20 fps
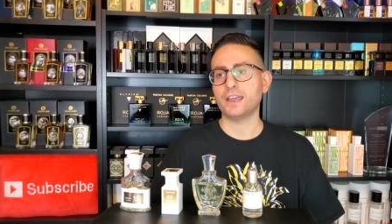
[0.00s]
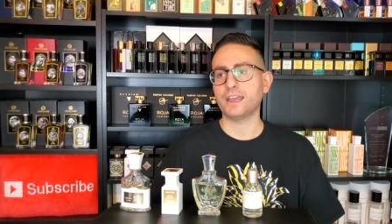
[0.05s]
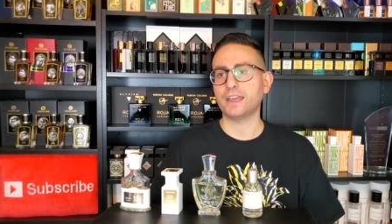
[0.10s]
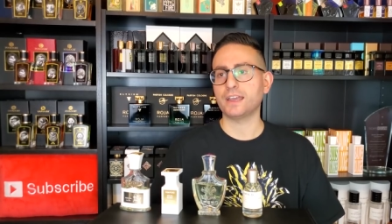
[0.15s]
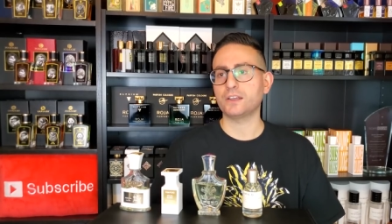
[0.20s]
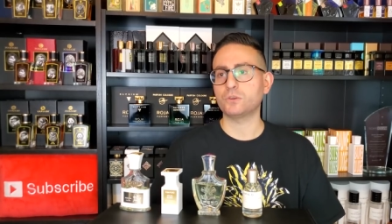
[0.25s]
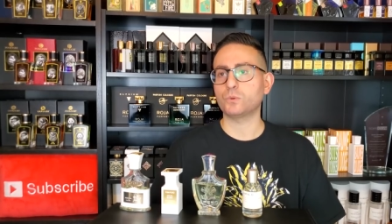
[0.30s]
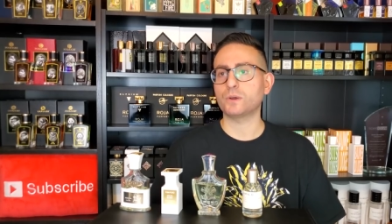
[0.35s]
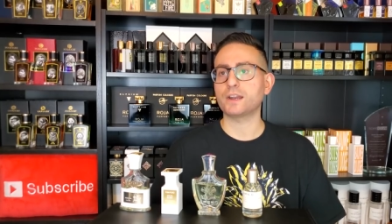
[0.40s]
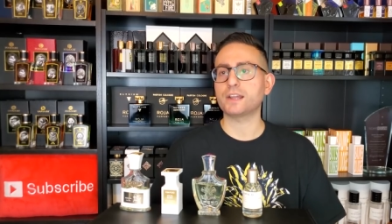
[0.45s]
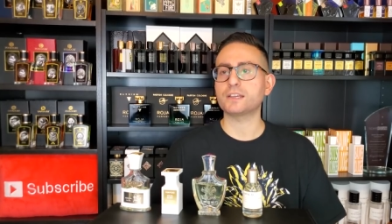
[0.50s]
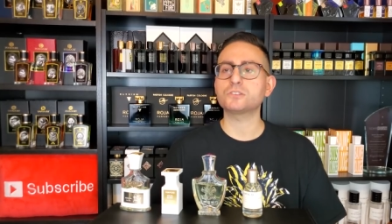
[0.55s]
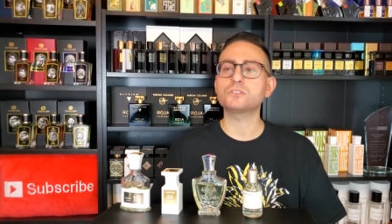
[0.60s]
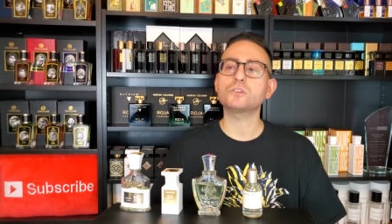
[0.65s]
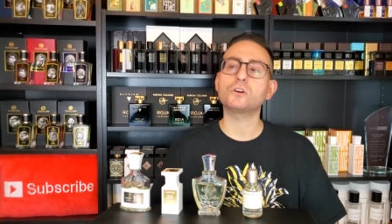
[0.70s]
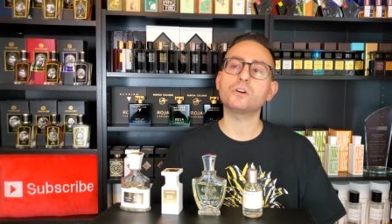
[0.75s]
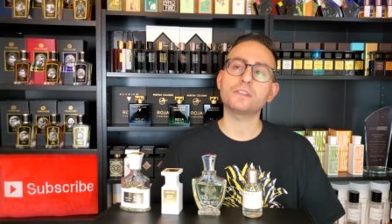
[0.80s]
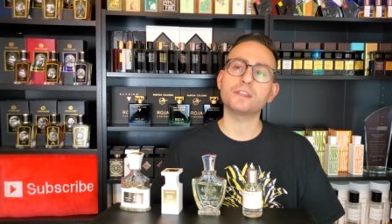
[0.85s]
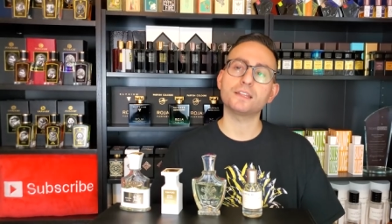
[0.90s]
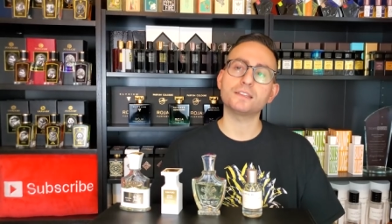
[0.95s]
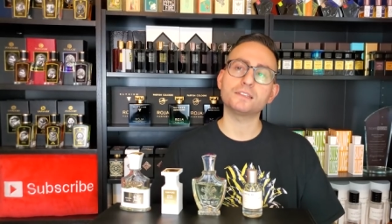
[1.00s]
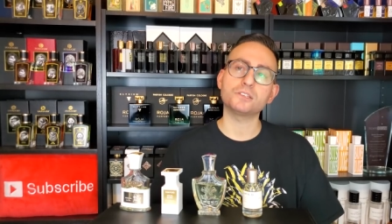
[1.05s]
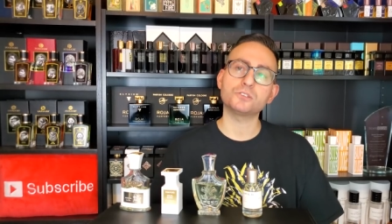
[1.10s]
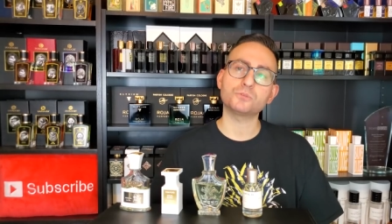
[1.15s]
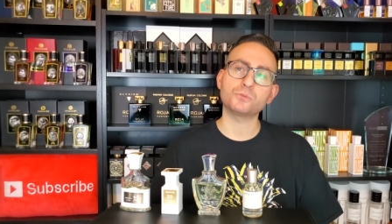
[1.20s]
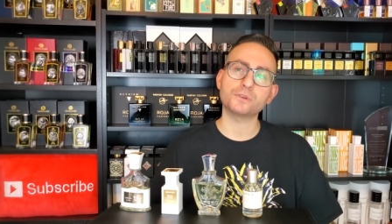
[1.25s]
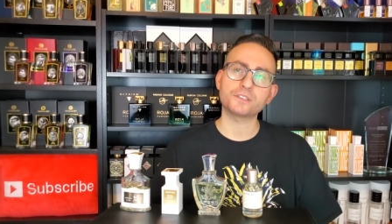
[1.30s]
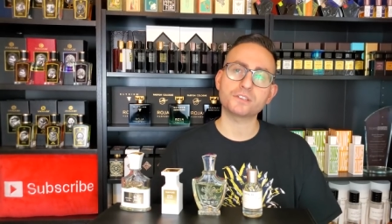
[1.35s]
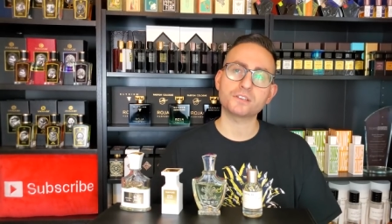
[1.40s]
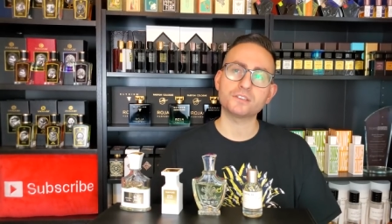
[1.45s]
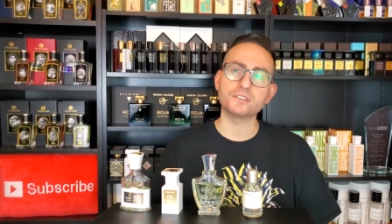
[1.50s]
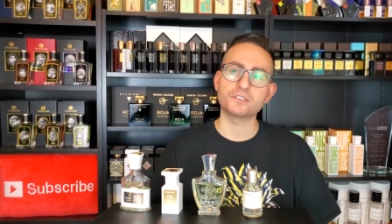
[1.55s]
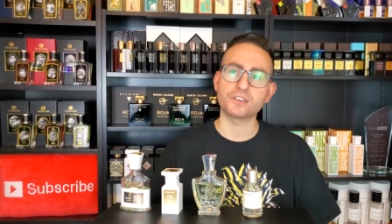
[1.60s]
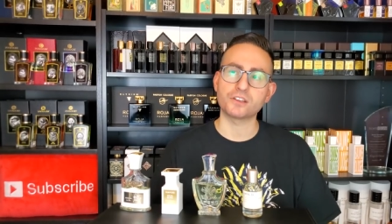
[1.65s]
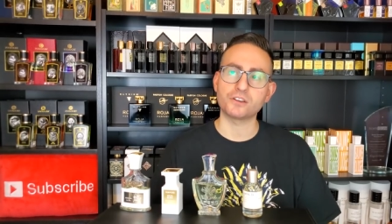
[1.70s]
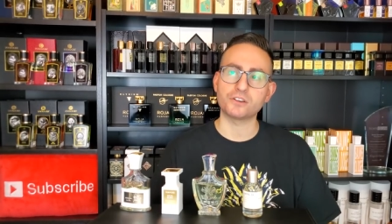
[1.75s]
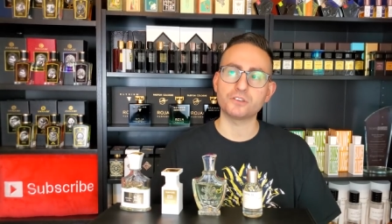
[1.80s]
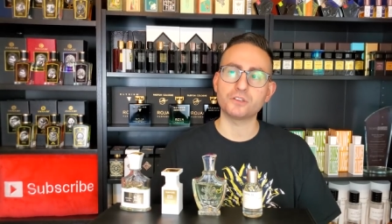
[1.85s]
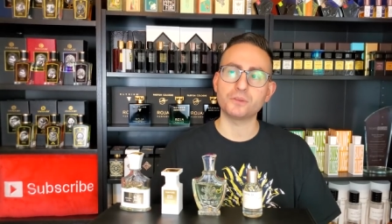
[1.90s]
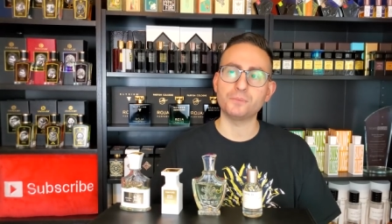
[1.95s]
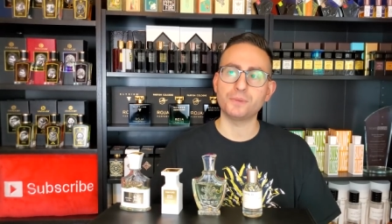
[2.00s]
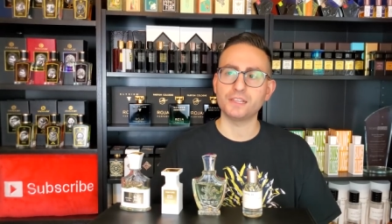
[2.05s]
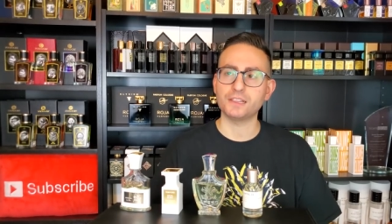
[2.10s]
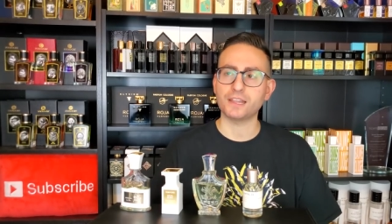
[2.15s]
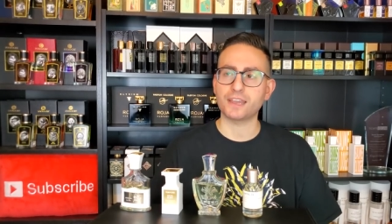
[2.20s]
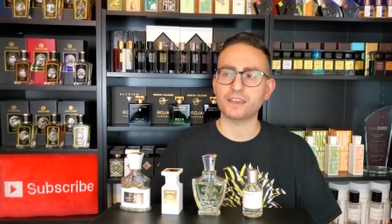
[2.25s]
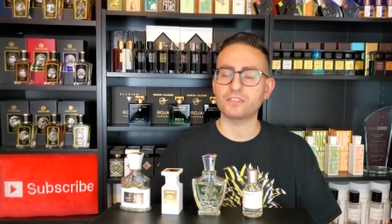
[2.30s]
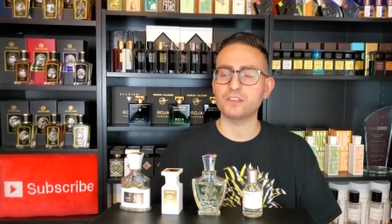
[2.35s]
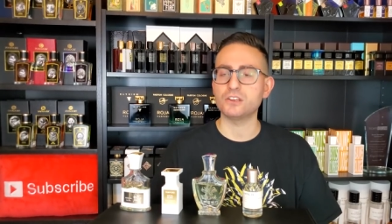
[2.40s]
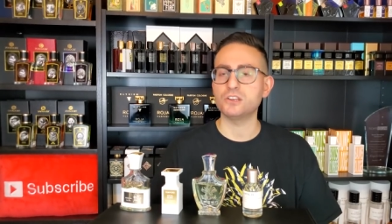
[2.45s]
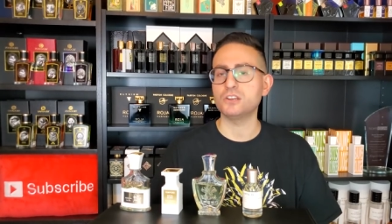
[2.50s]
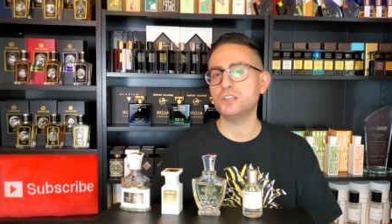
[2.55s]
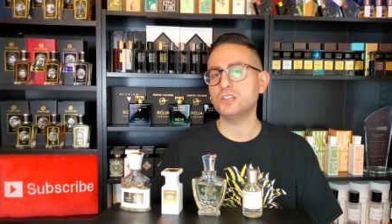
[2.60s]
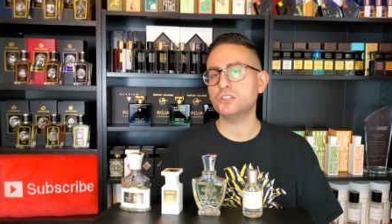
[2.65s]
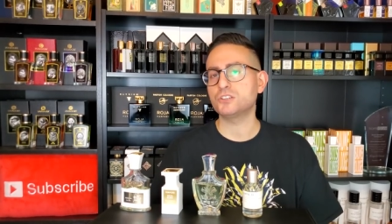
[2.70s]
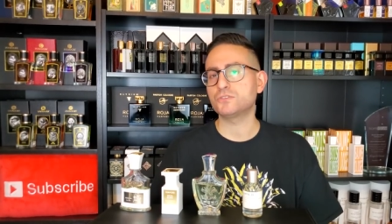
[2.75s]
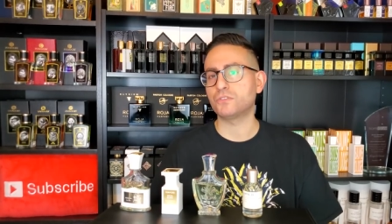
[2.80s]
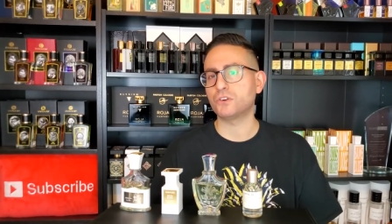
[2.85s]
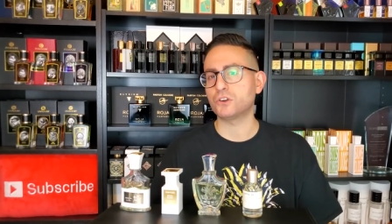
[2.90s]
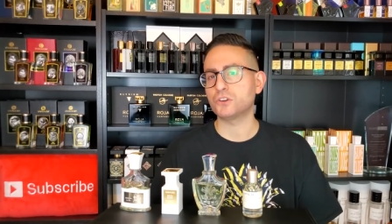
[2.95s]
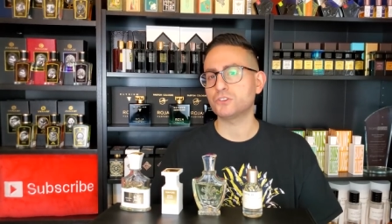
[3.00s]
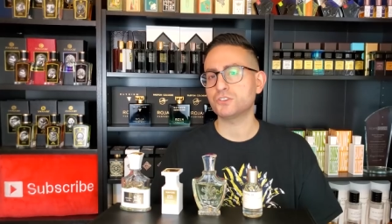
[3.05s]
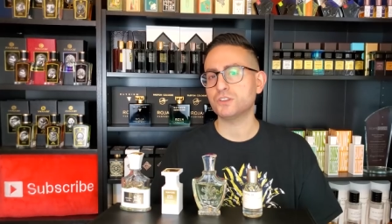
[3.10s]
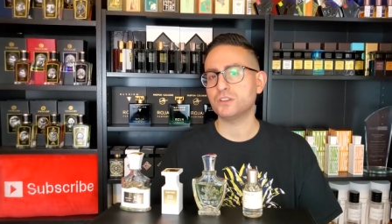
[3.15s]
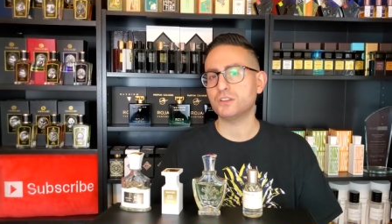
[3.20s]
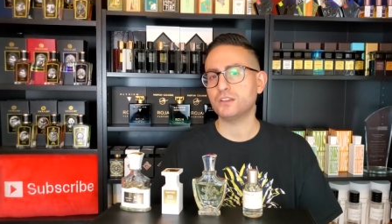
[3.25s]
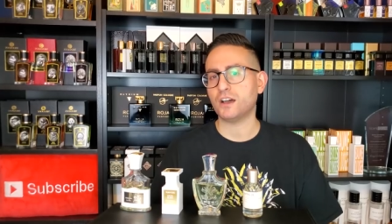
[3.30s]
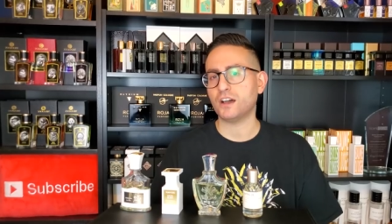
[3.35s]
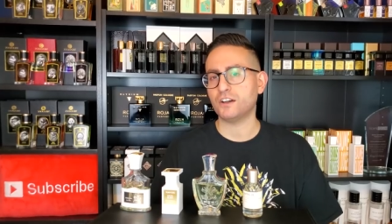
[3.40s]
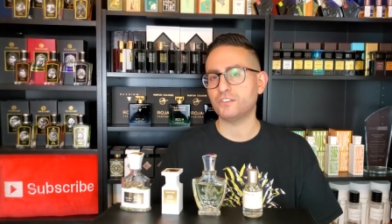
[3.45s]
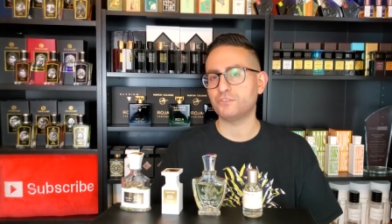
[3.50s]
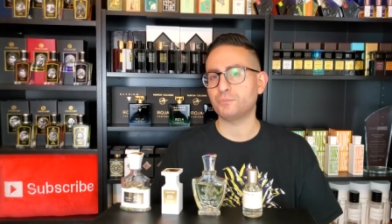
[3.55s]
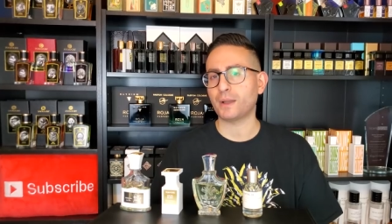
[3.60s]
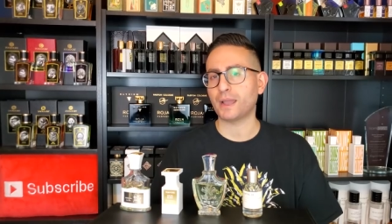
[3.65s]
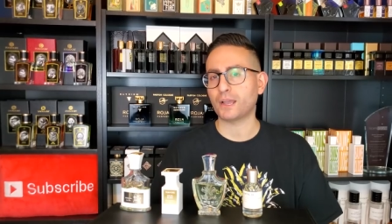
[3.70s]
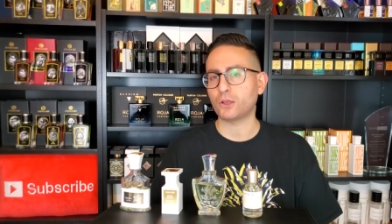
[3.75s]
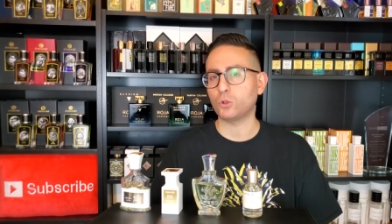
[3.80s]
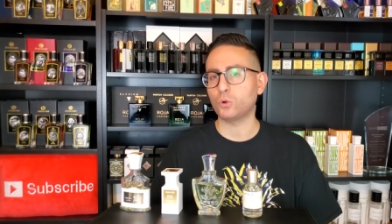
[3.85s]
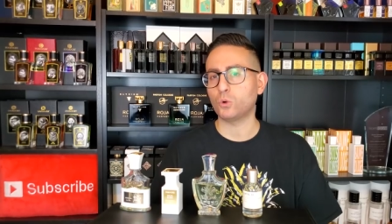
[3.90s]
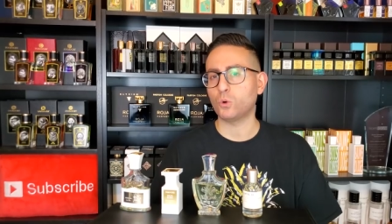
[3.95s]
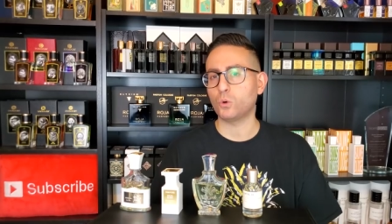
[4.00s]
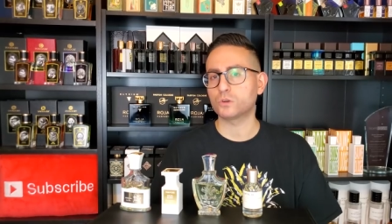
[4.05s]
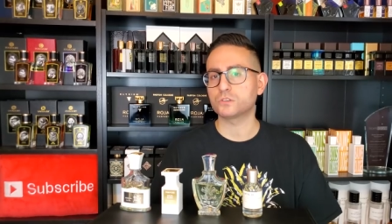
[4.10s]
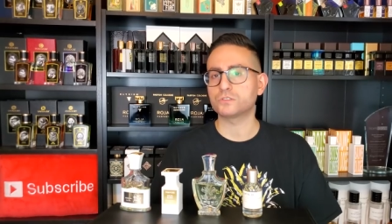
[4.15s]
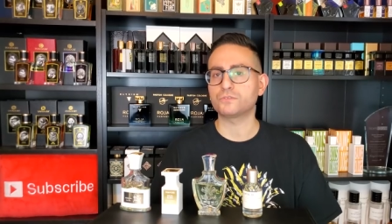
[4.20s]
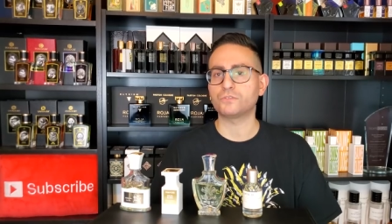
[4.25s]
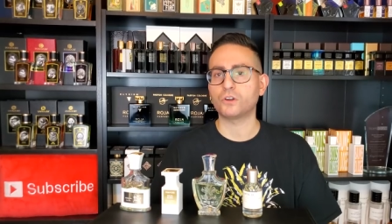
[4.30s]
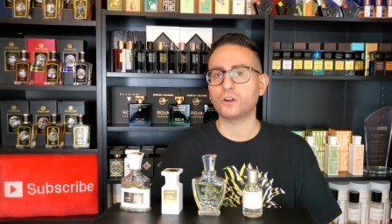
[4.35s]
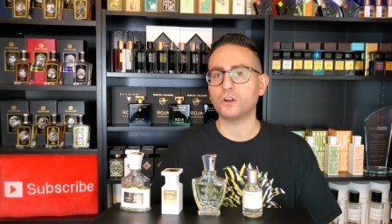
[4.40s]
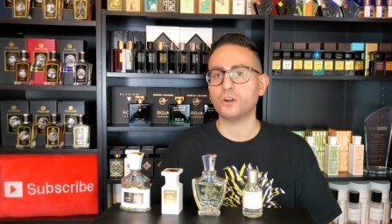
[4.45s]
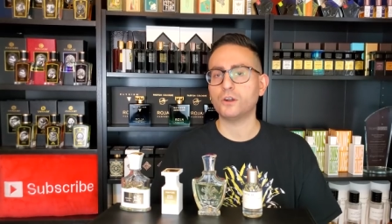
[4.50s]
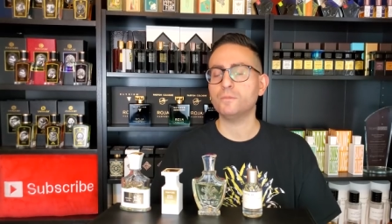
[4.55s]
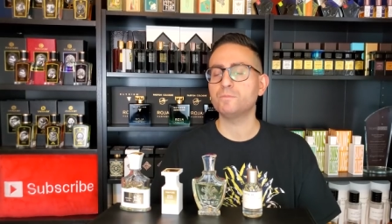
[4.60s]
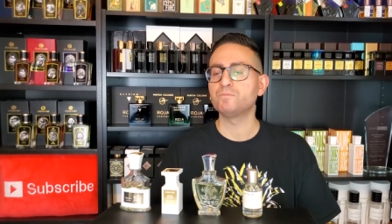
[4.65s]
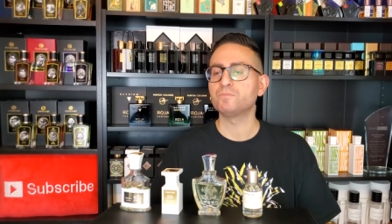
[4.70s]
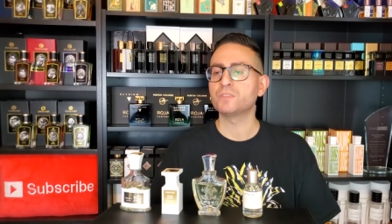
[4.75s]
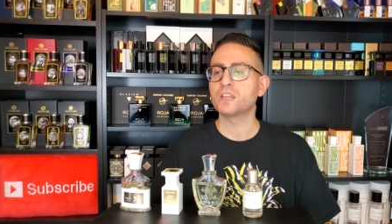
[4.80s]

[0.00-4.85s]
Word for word: And when I saw that this was considered to be like the niche version of Michael Kors for her,